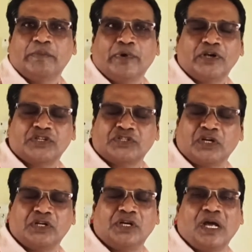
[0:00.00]
for
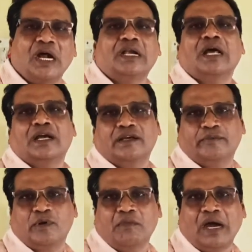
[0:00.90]
certain
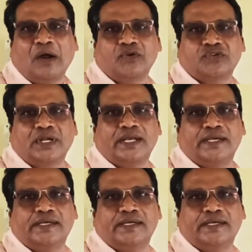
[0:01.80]
attack from outside.